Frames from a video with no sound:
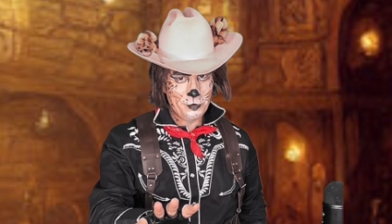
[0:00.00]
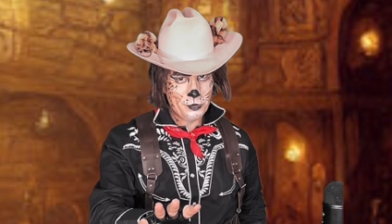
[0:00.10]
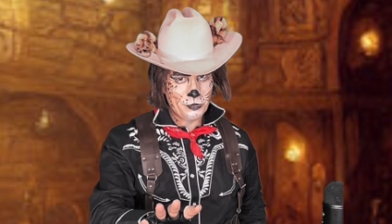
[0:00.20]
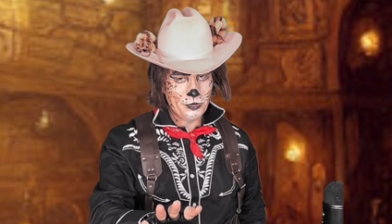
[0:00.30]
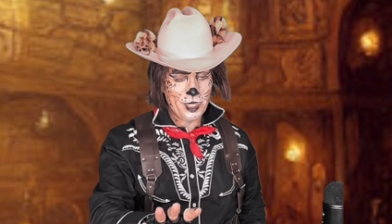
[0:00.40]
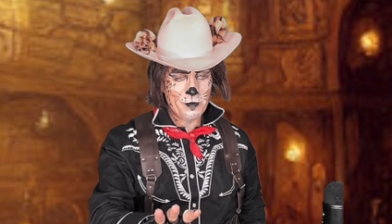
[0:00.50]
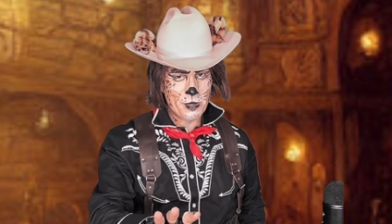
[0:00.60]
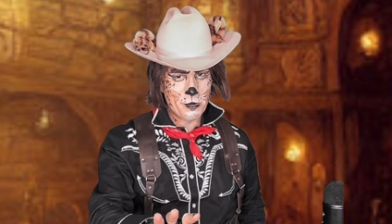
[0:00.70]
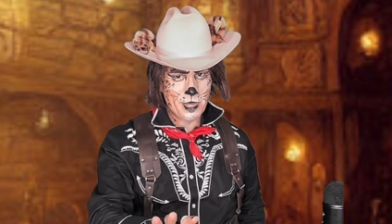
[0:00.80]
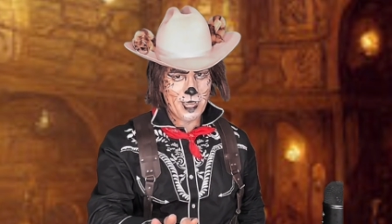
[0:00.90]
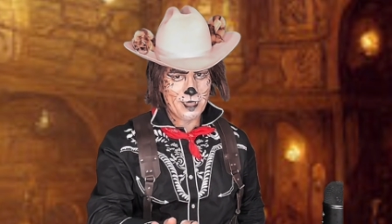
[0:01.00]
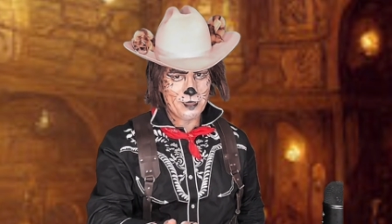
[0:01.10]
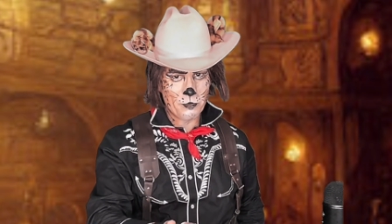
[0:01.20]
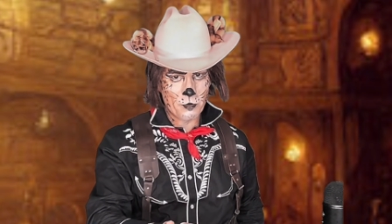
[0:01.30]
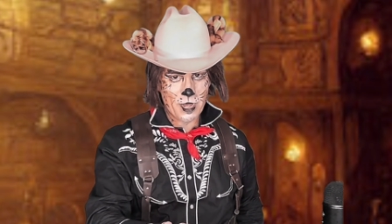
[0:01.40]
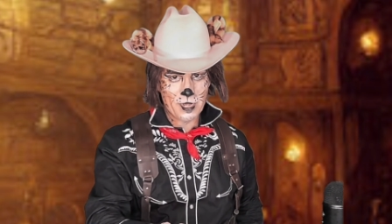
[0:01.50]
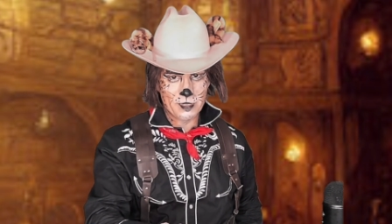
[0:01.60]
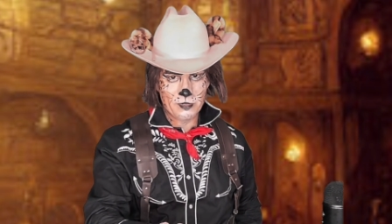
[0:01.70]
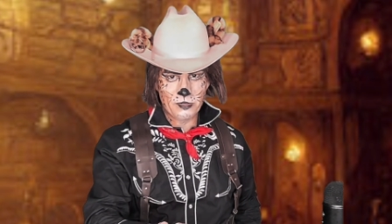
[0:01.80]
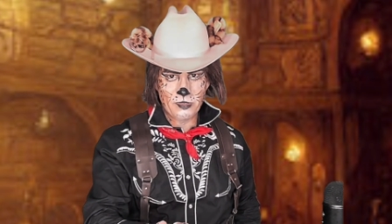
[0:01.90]
You just keep your hands where I
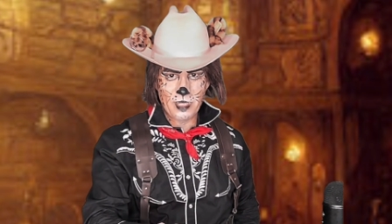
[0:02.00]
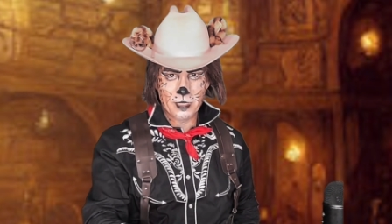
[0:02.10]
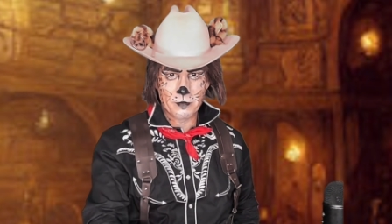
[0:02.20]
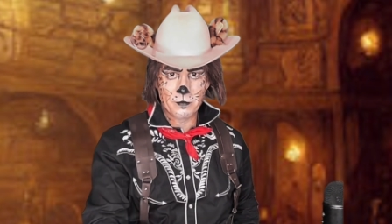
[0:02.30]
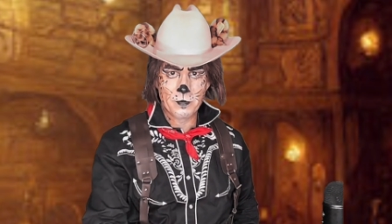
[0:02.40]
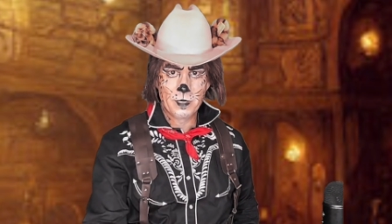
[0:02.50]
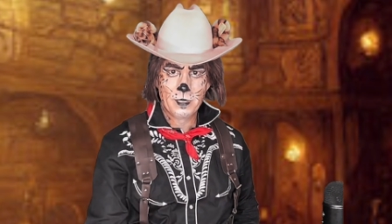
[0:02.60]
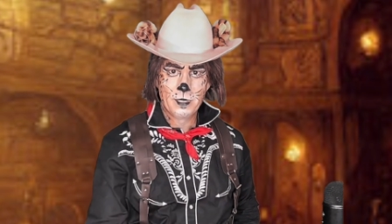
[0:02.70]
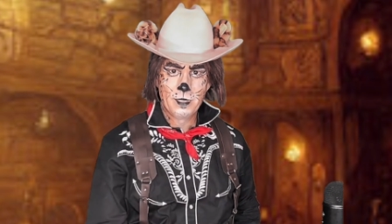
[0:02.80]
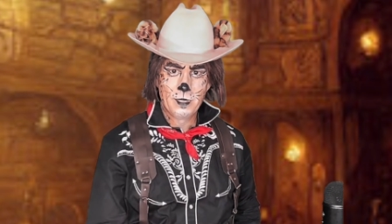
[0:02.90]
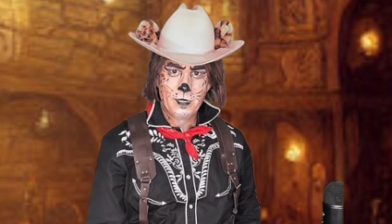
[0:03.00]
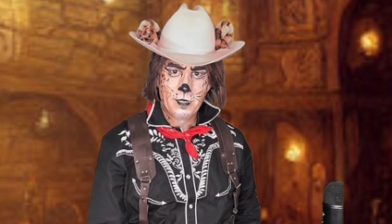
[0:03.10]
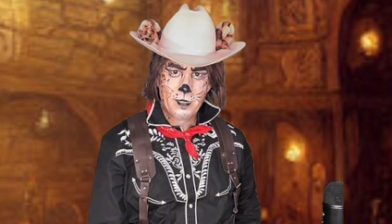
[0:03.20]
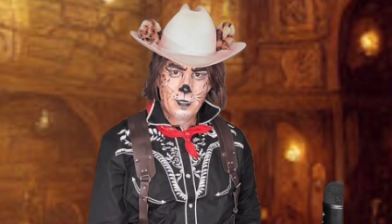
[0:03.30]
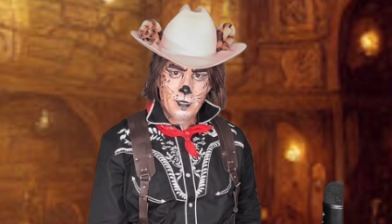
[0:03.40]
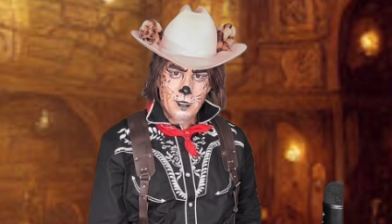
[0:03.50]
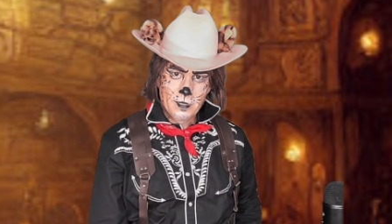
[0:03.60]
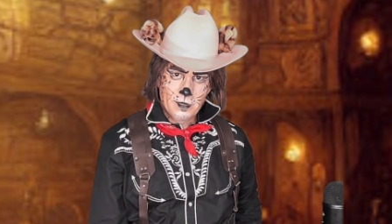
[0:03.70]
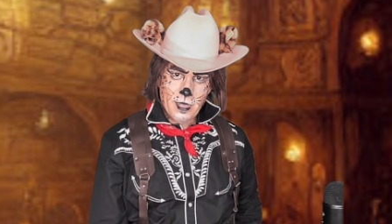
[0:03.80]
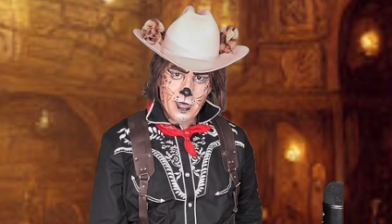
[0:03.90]
can see 'em.
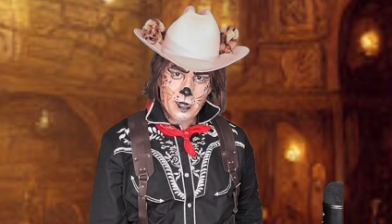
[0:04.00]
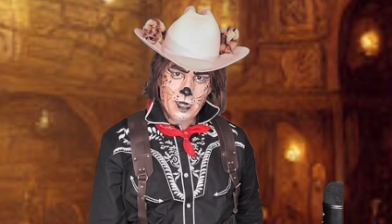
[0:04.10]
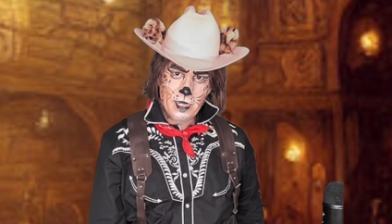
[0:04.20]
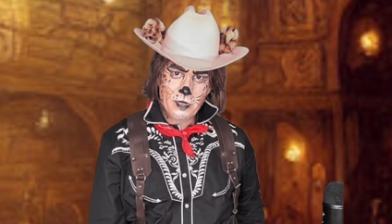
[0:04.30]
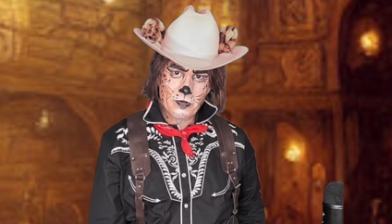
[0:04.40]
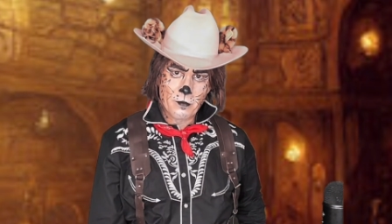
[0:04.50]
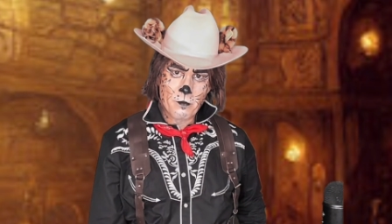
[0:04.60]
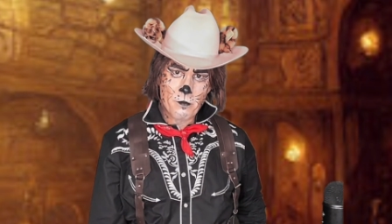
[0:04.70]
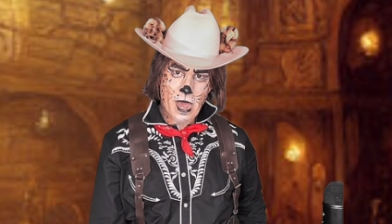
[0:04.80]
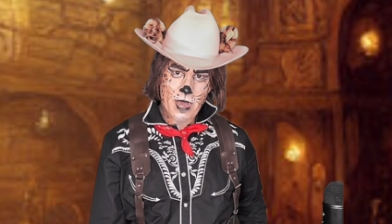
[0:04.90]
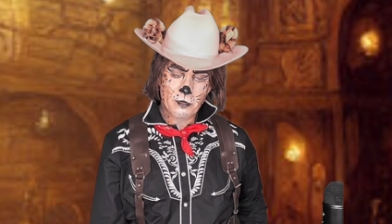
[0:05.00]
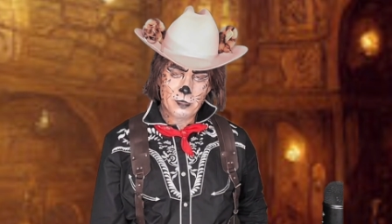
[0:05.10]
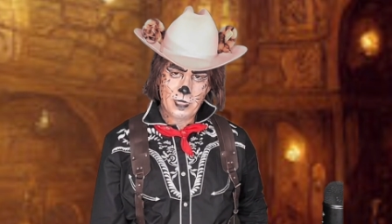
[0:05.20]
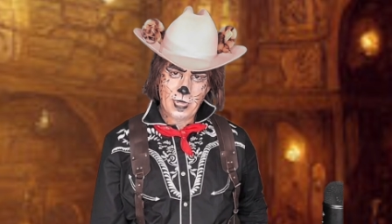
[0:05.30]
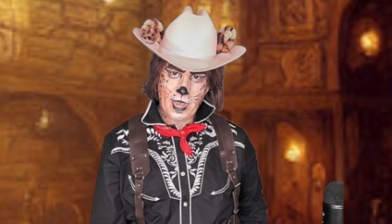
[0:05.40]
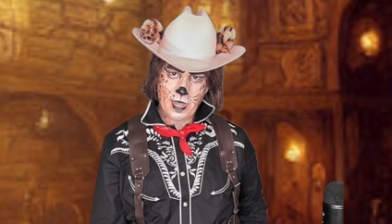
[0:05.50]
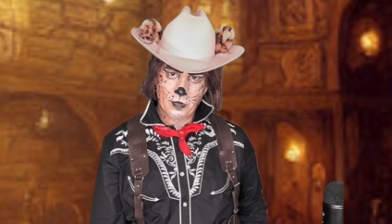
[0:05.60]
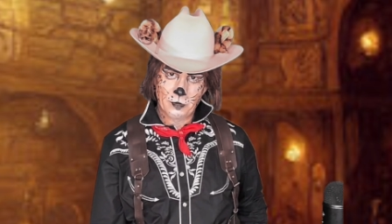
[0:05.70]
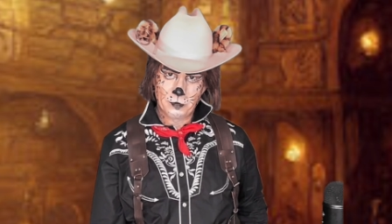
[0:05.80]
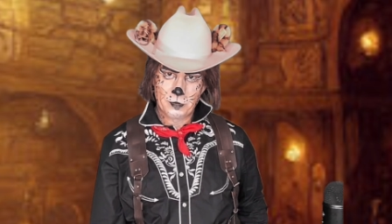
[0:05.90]
There is a bounty
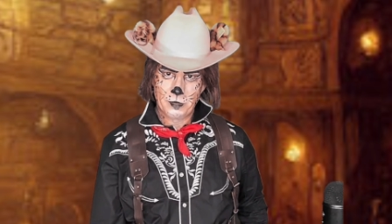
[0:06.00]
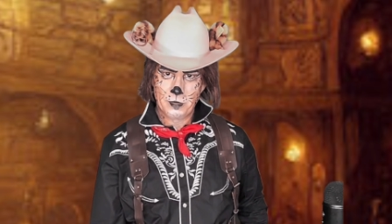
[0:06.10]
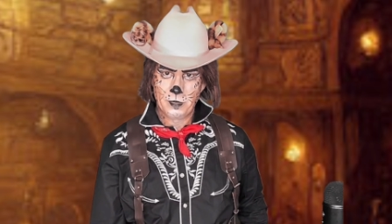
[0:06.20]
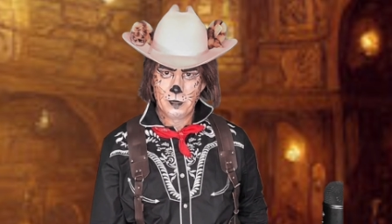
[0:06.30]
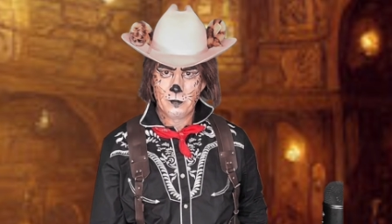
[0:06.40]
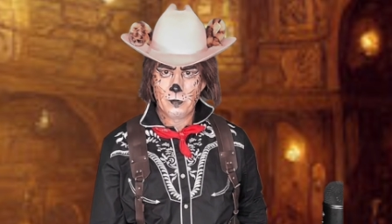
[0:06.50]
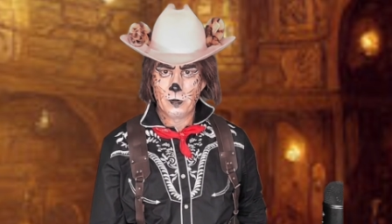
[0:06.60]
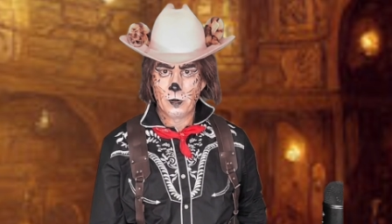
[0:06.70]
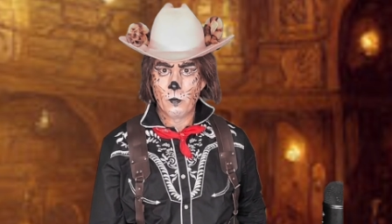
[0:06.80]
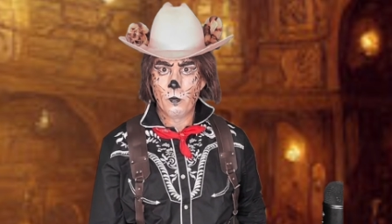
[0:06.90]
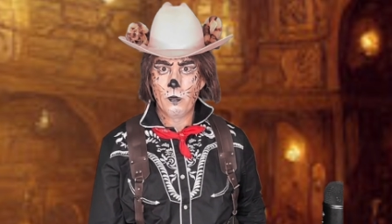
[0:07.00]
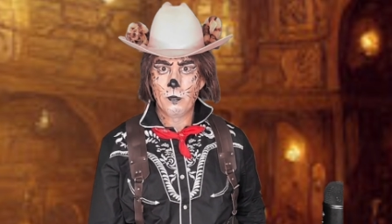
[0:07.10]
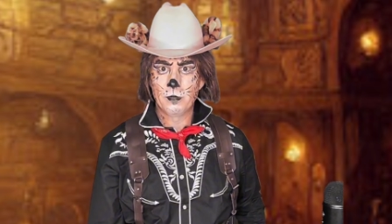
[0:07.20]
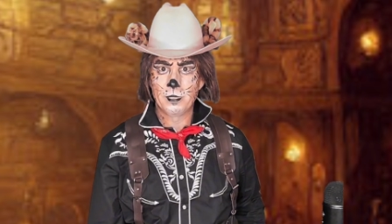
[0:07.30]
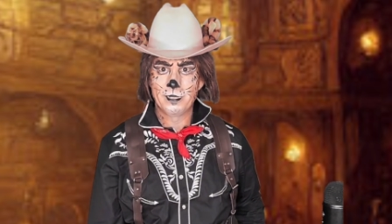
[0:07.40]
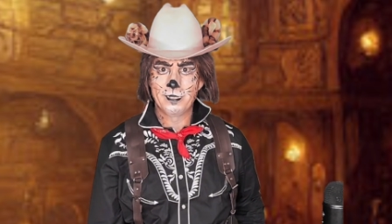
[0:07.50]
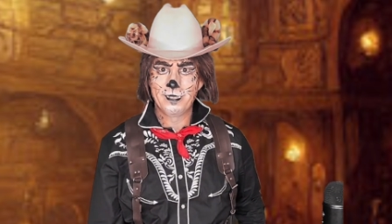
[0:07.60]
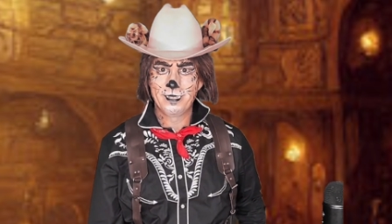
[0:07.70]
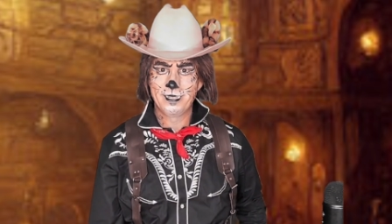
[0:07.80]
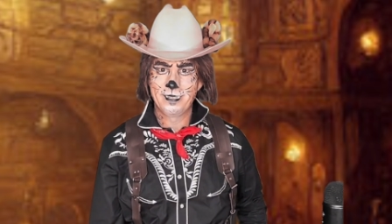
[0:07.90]
out for a woman,
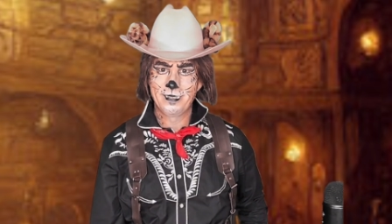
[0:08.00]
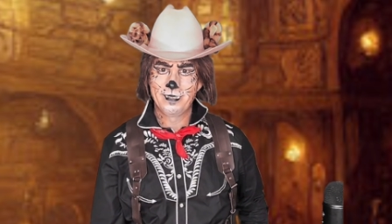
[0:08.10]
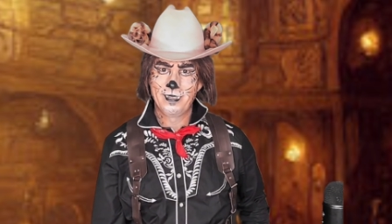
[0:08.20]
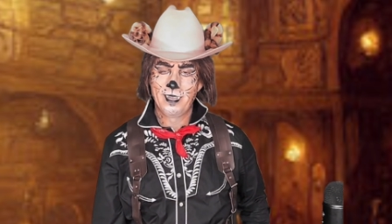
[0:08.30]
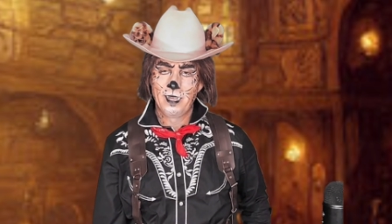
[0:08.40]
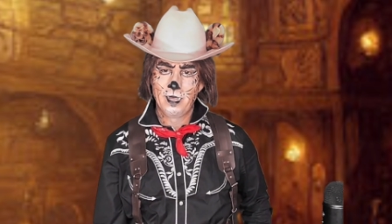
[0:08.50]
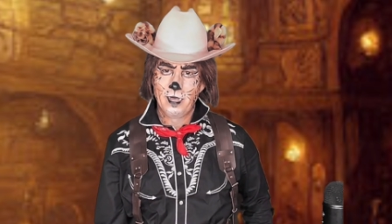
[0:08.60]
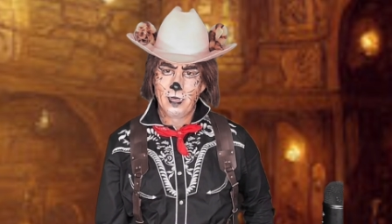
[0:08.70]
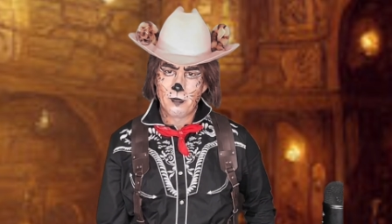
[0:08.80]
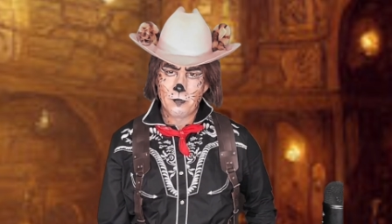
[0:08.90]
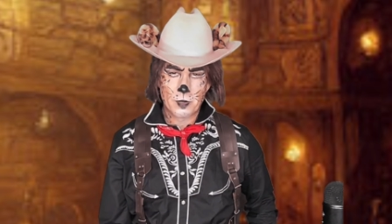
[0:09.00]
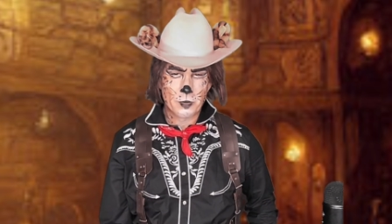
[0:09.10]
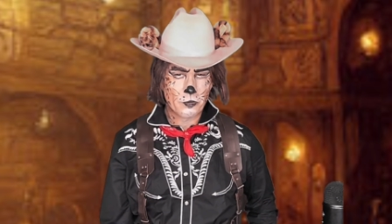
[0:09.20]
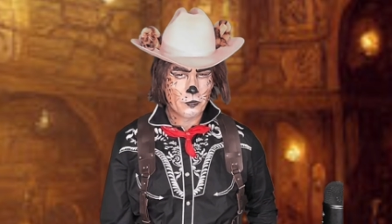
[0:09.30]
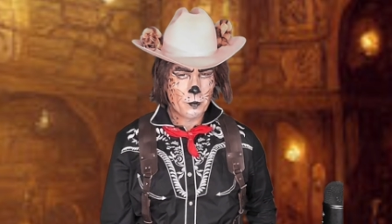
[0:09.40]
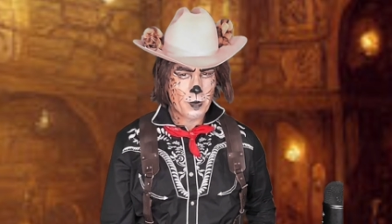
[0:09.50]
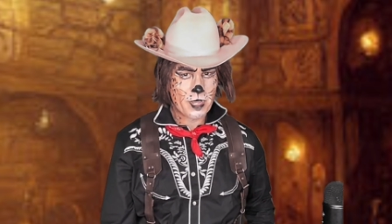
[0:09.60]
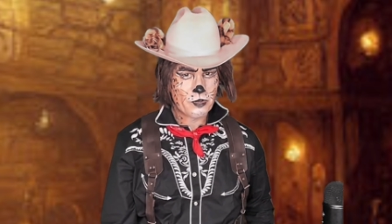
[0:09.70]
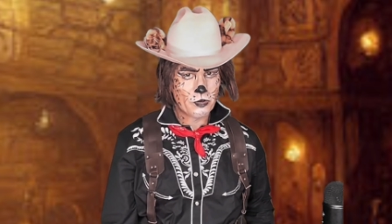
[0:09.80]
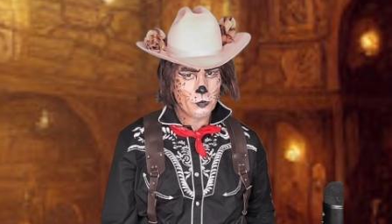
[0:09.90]
a very
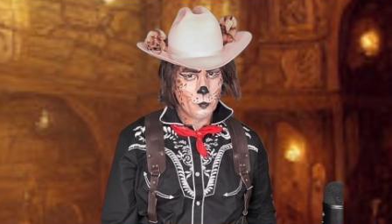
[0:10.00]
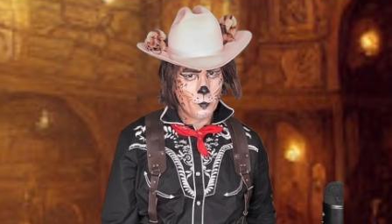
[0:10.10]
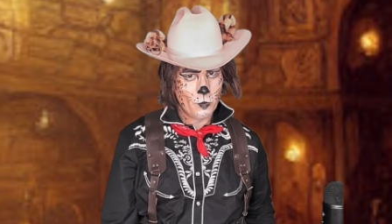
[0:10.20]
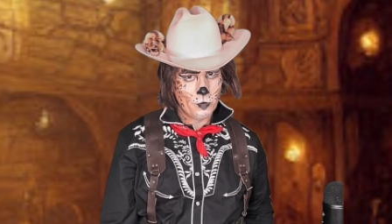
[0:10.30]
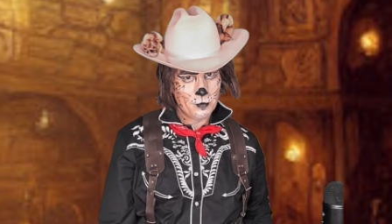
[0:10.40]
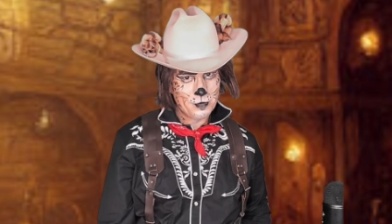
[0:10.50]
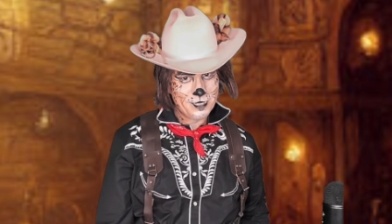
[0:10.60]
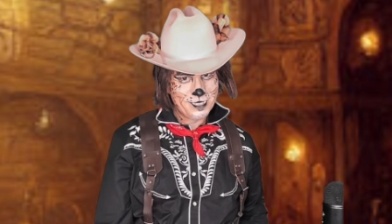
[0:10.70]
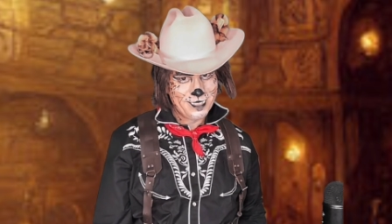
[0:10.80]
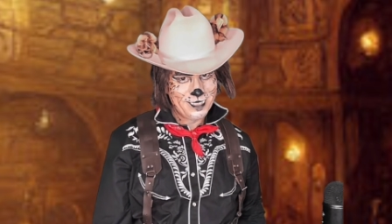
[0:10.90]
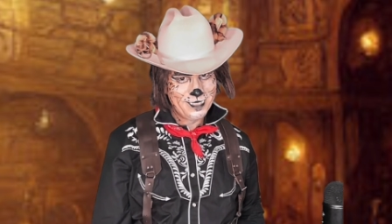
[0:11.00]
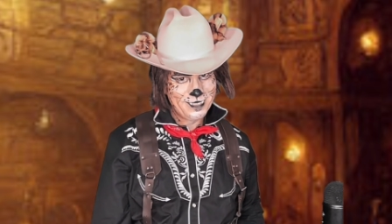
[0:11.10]
special woman.